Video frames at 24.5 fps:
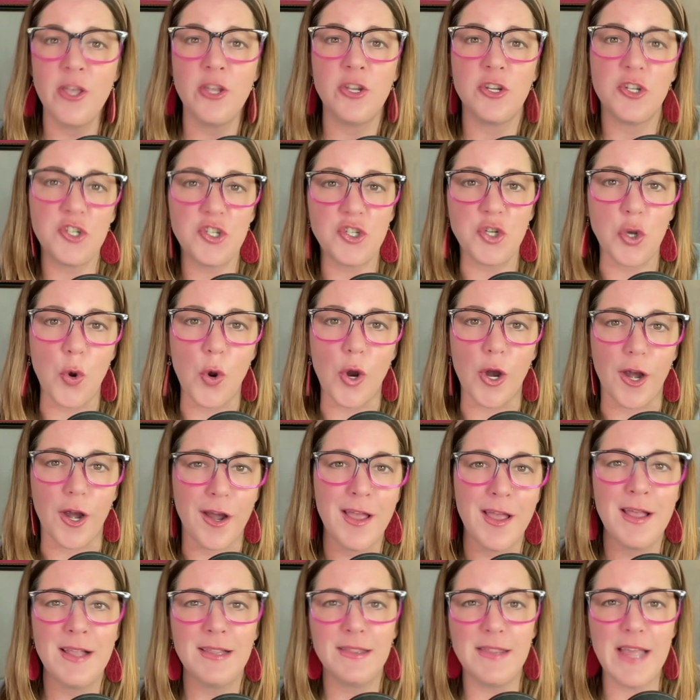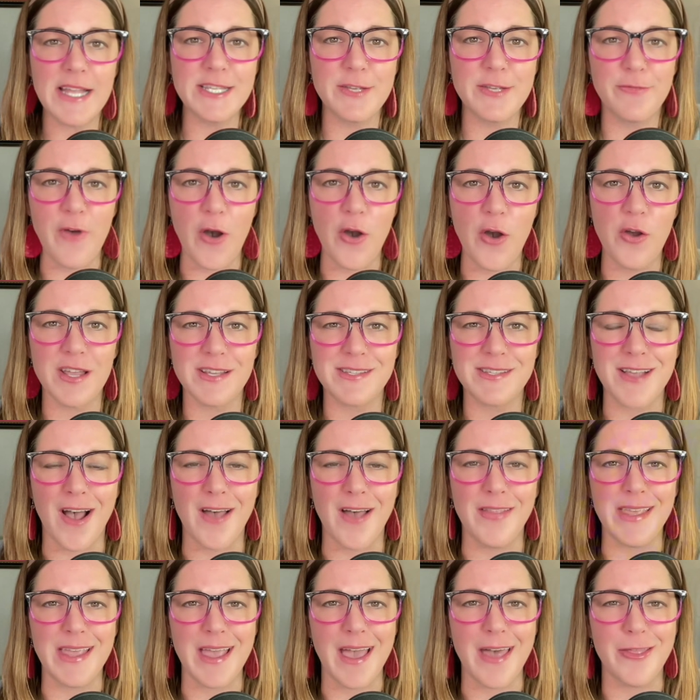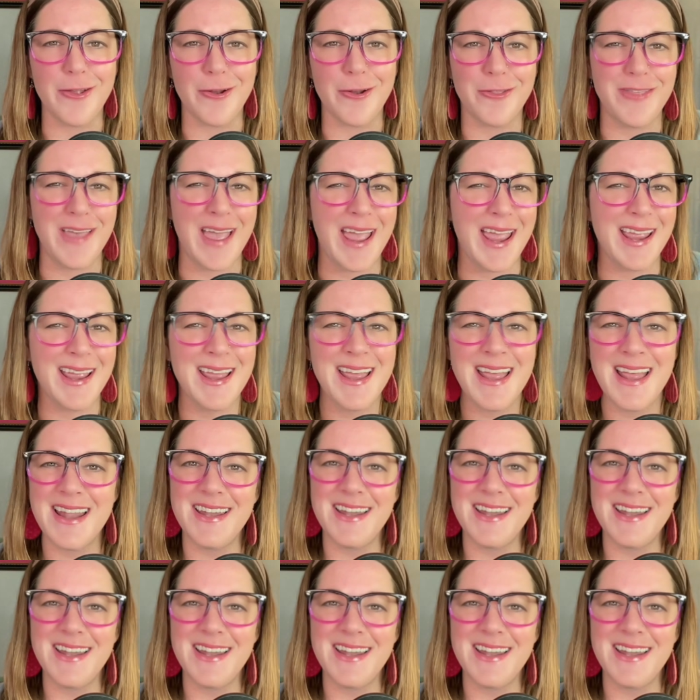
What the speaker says: Sure, let's focus on the other thing.